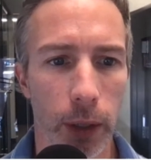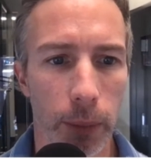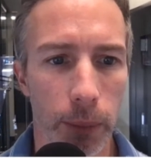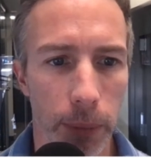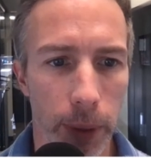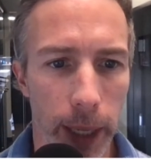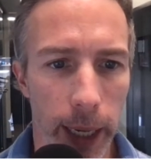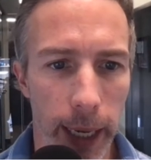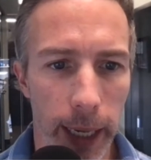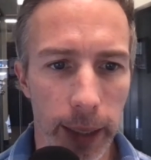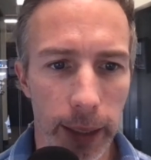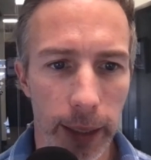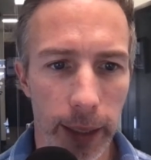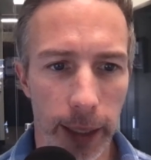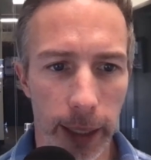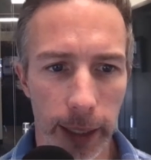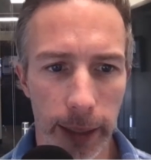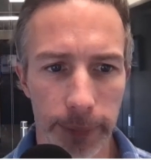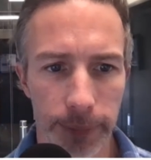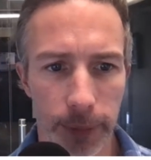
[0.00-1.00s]
Brad,
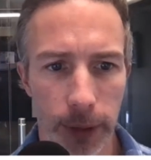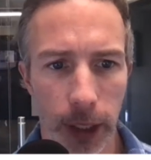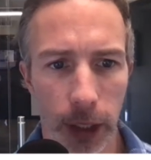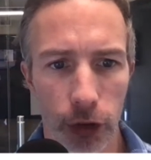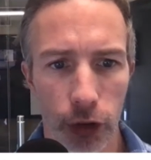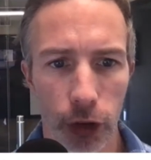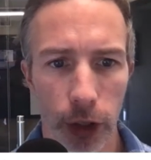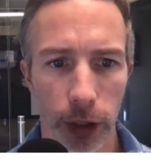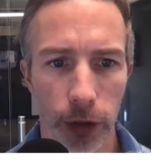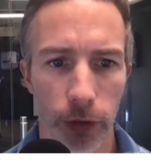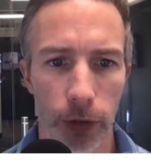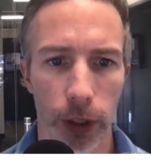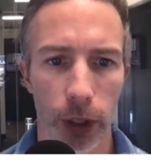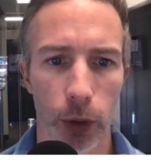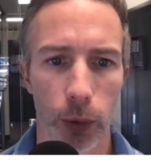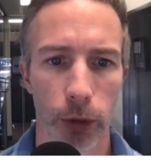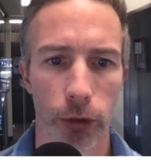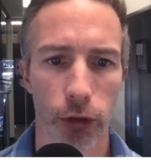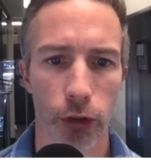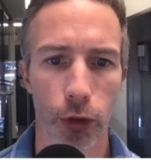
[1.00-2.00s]
hey, yesterday's
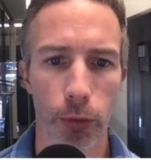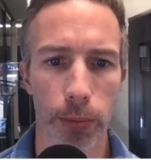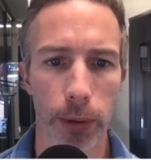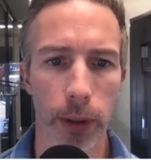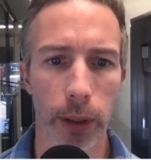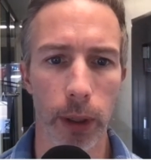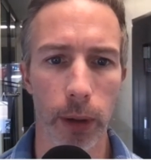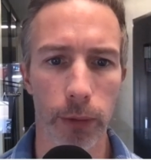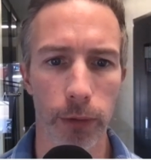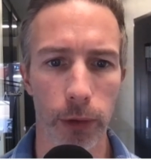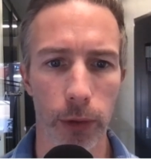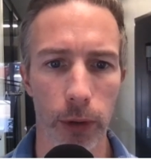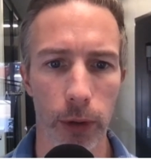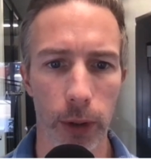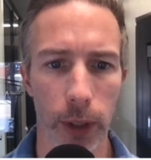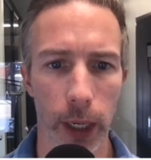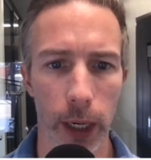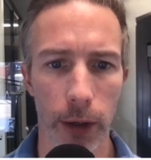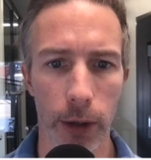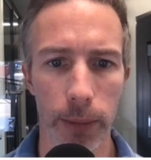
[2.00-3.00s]
video was super
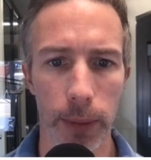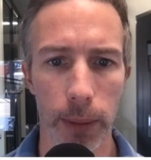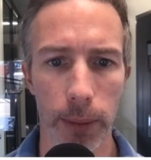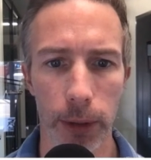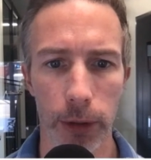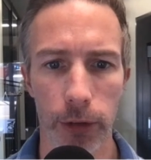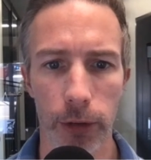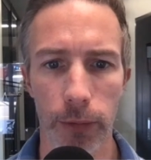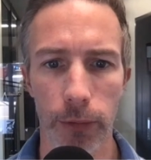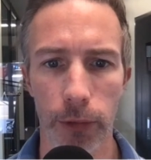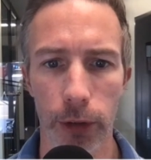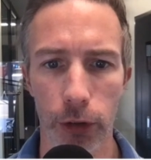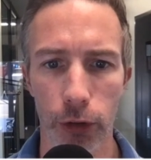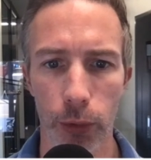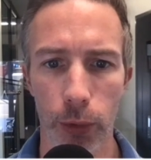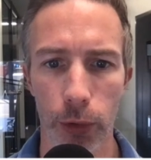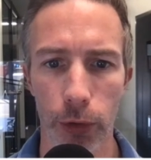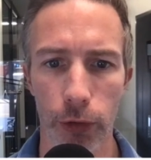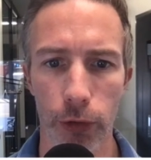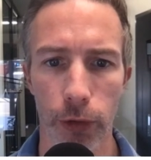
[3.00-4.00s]
helpful. I remember some
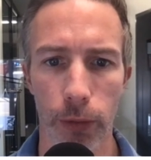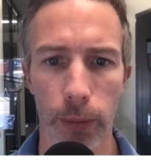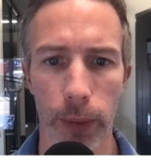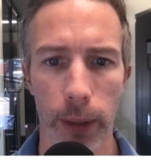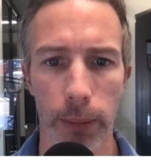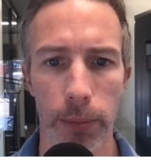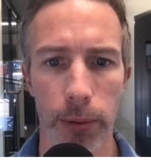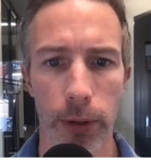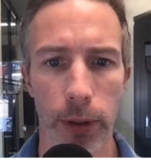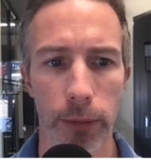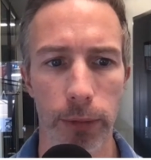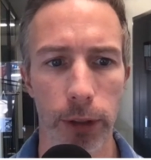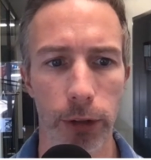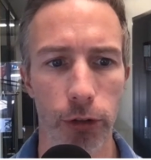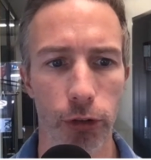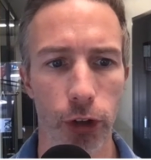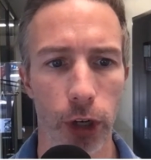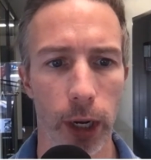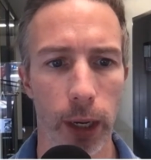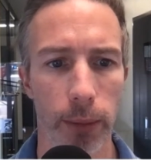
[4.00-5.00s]
visuals from my
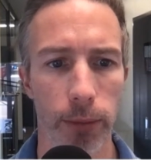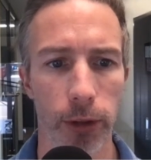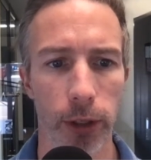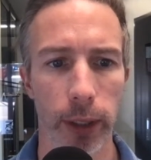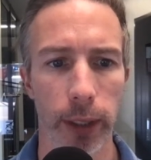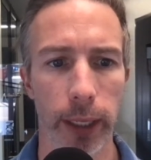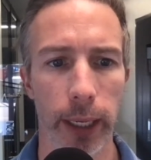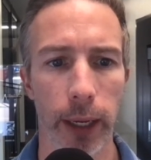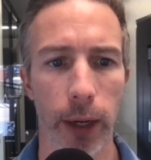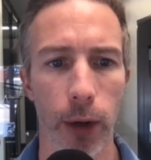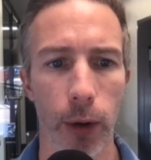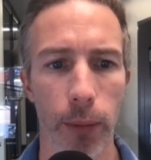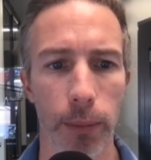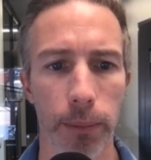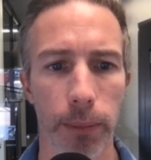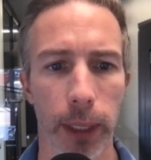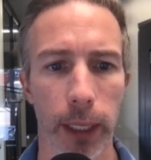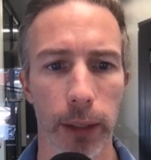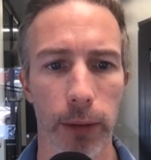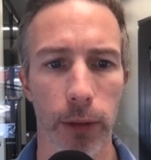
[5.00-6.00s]
previous jobs and it helped
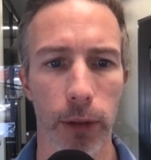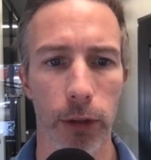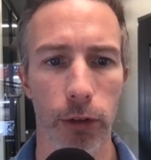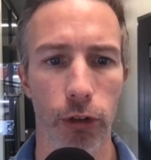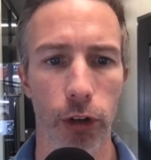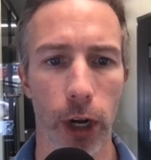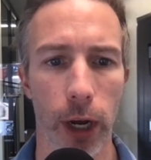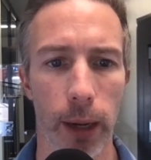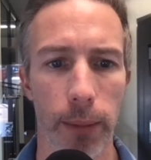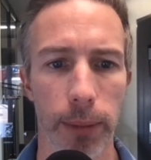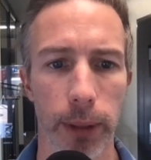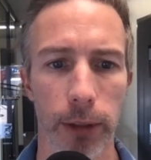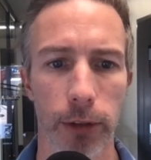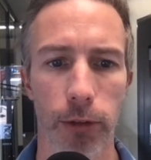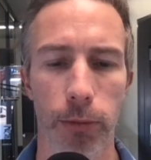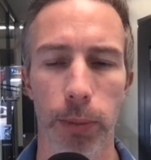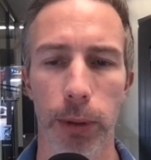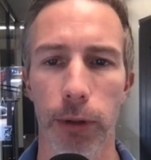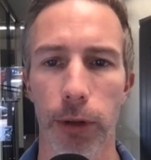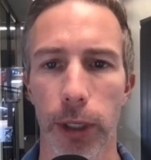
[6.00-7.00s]
make the job
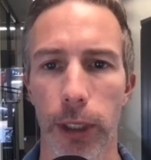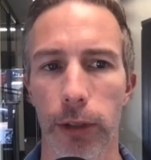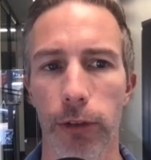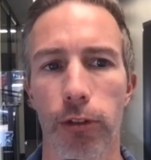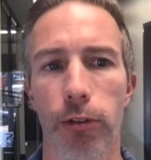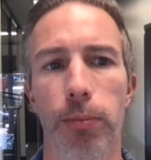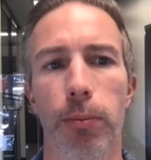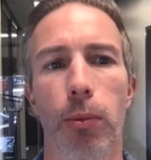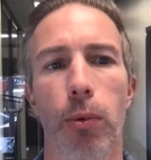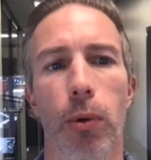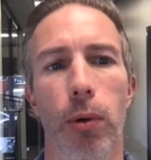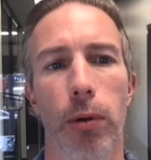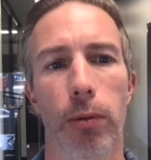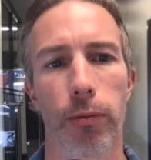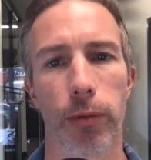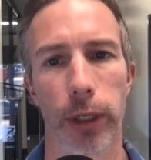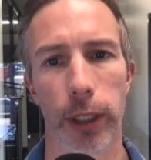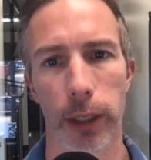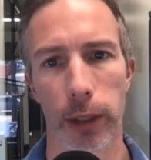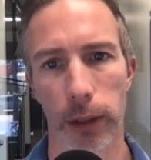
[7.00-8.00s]
experience more
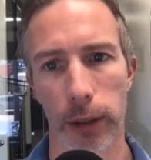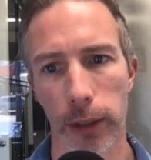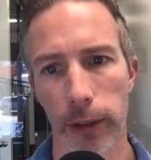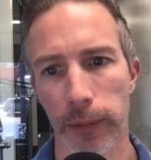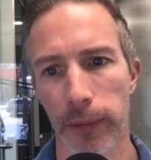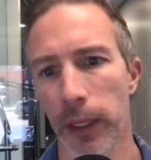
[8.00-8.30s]
real.